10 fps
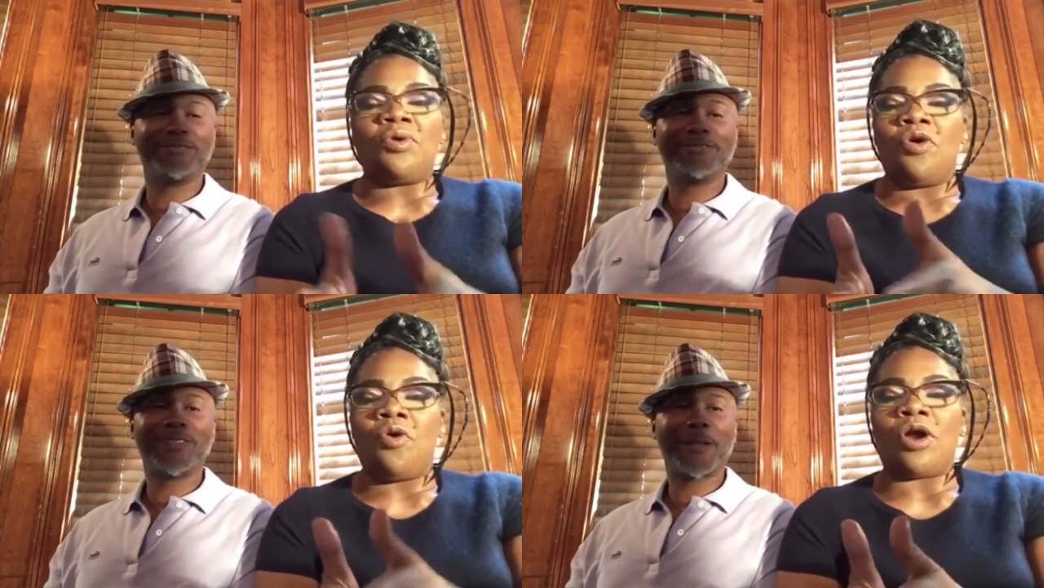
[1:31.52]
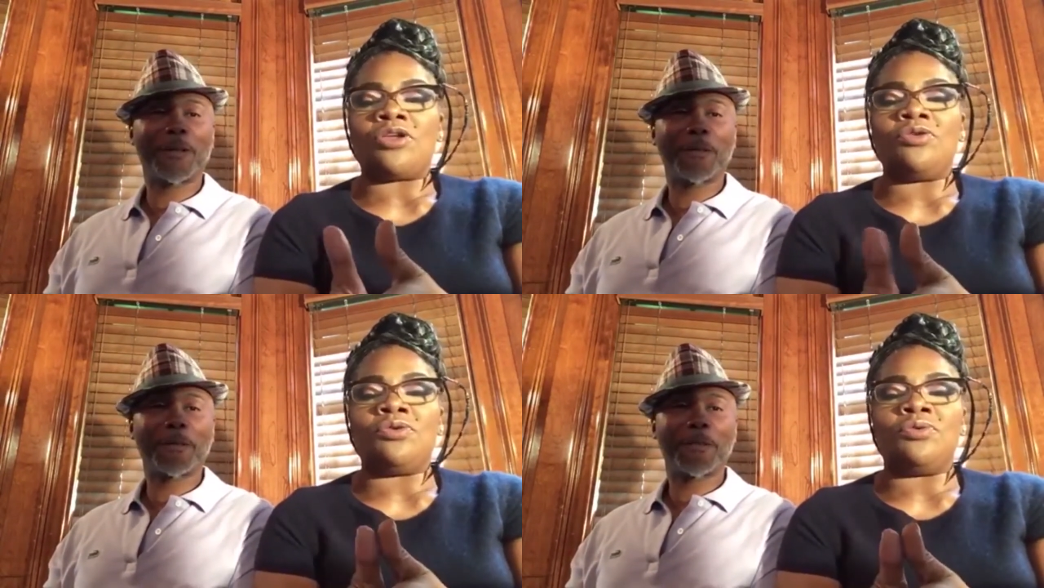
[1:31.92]
Speaker 1: Or are
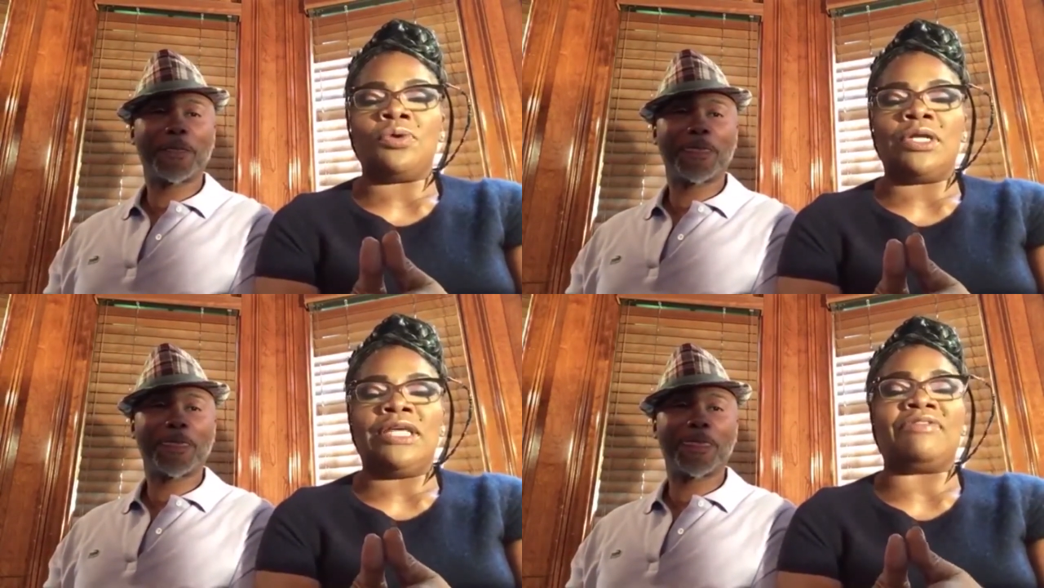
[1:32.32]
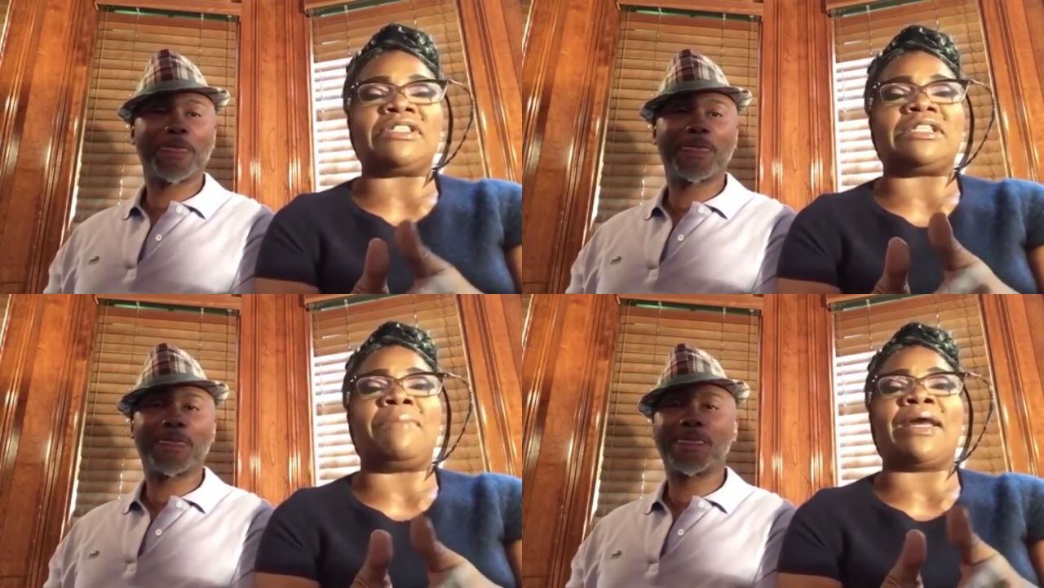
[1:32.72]
you
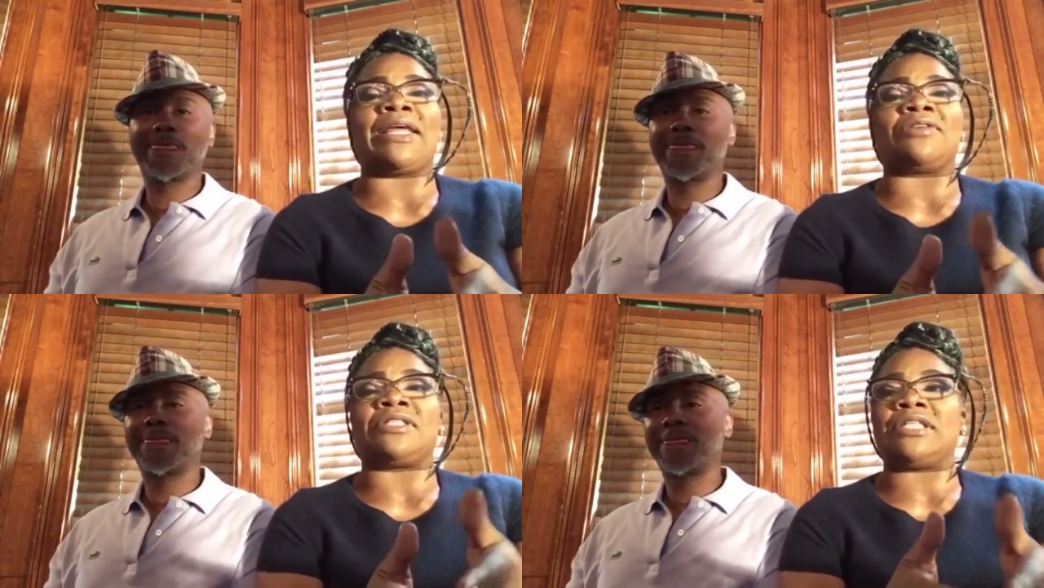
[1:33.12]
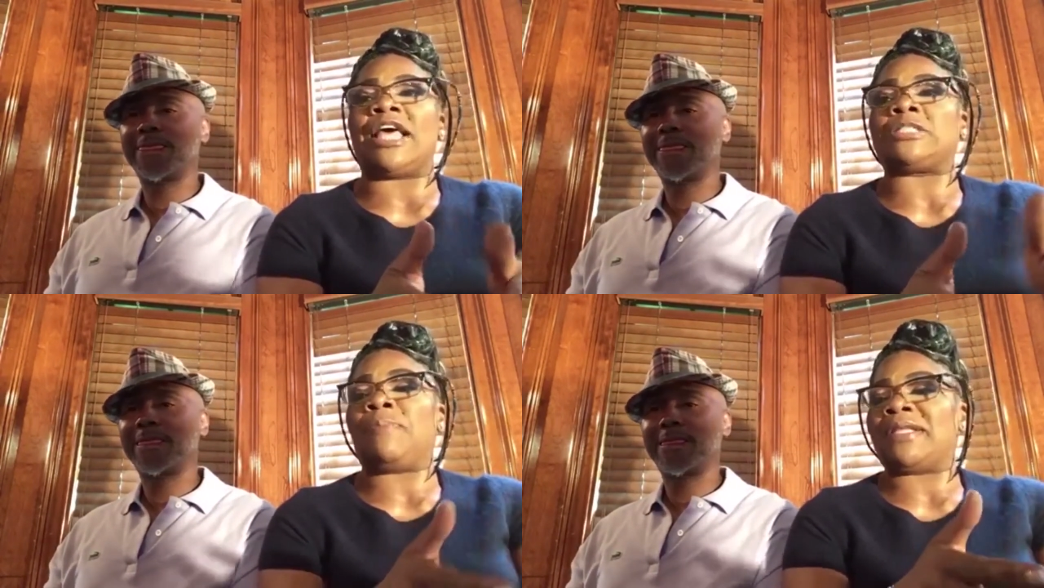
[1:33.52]
living somebody else's
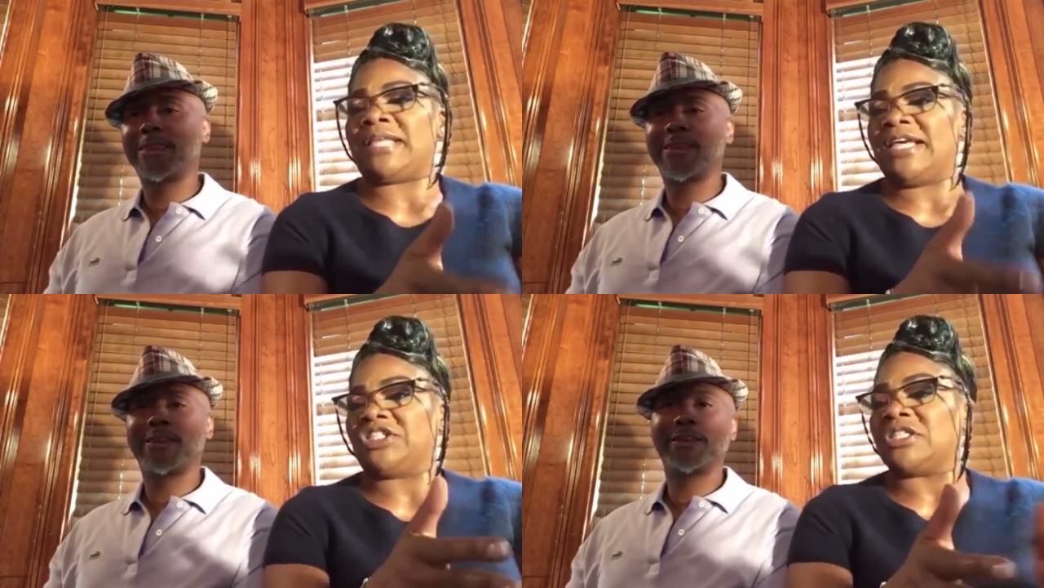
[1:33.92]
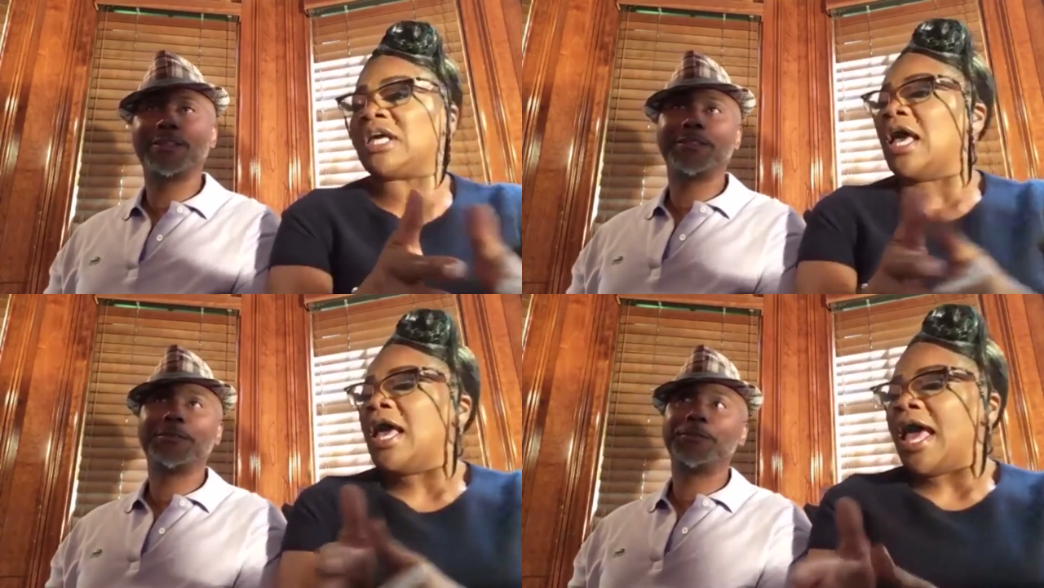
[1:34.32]
expectations?
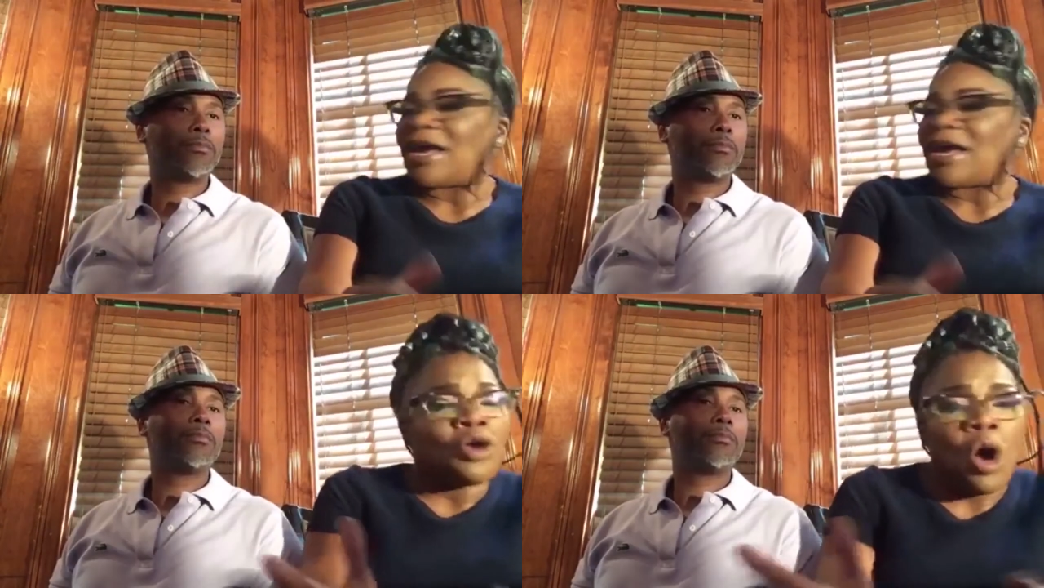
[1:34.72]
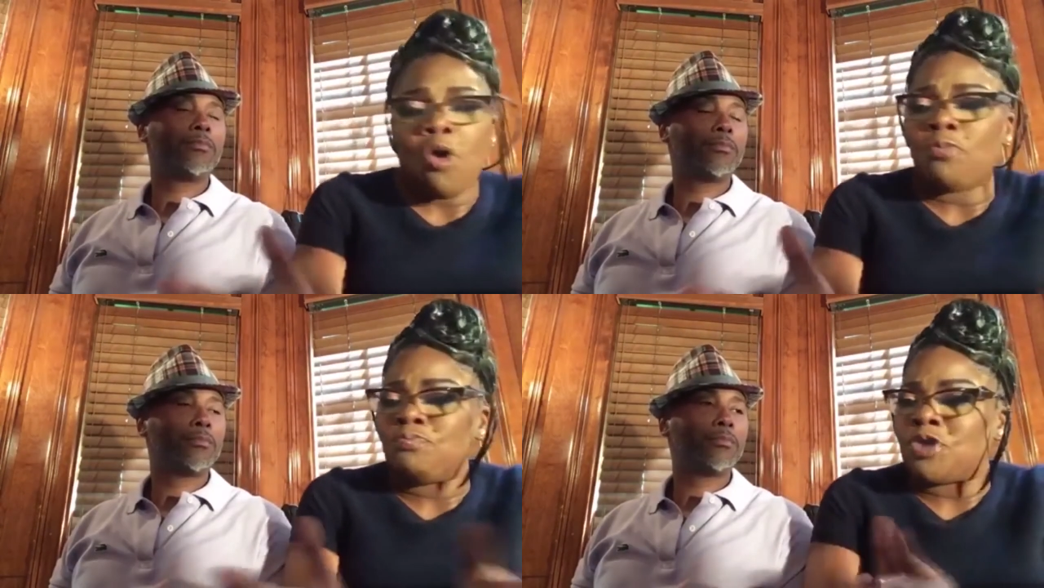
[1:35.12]
Like,
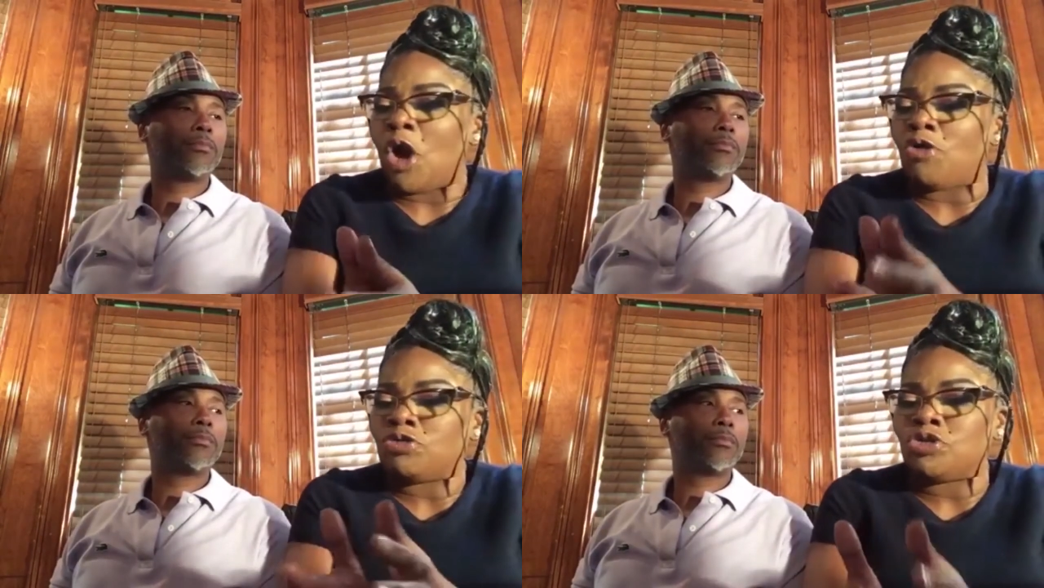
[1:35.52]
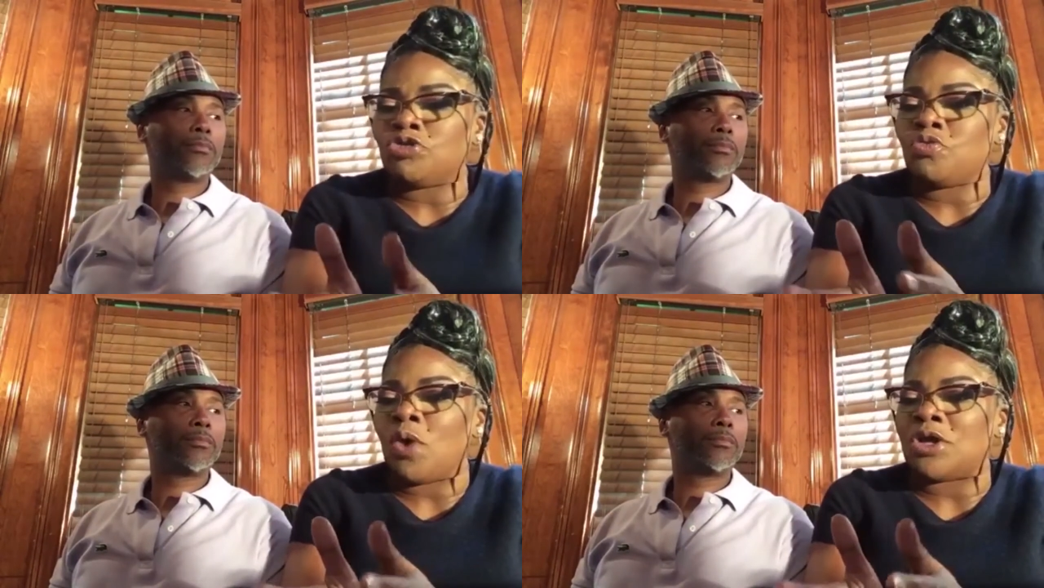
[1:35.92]
go
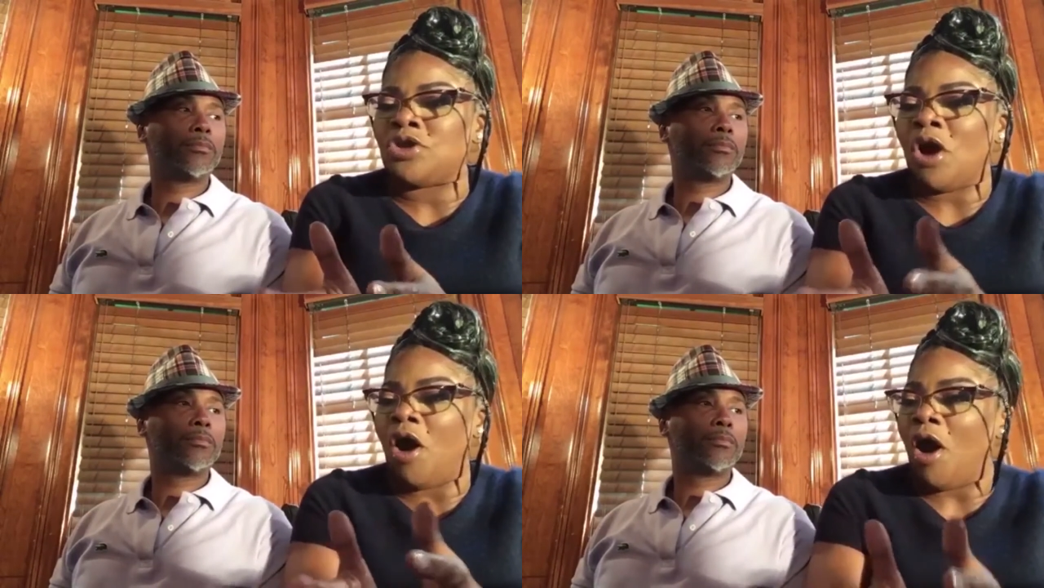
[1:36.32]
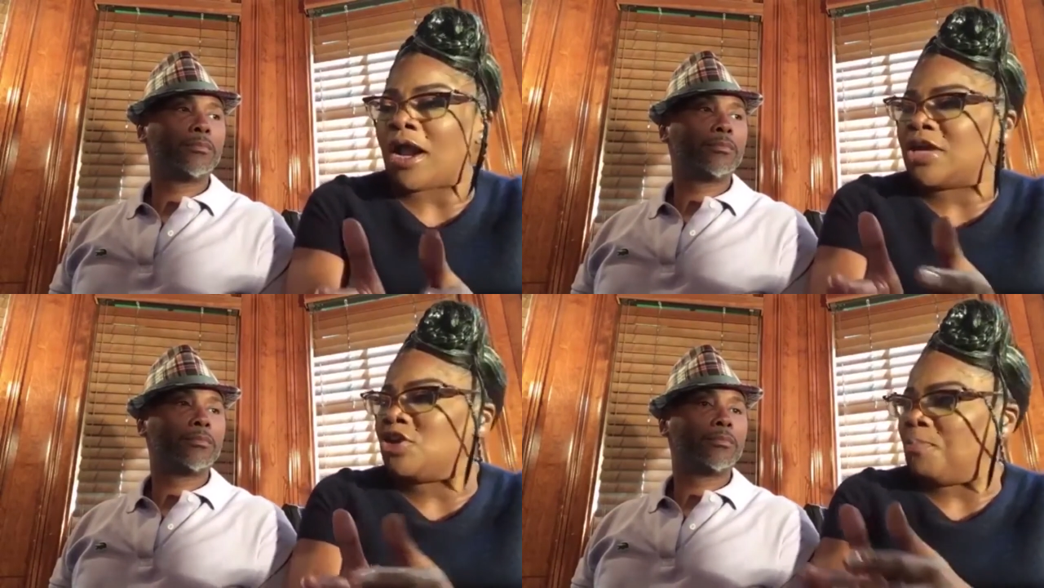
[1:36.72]
do what your heart.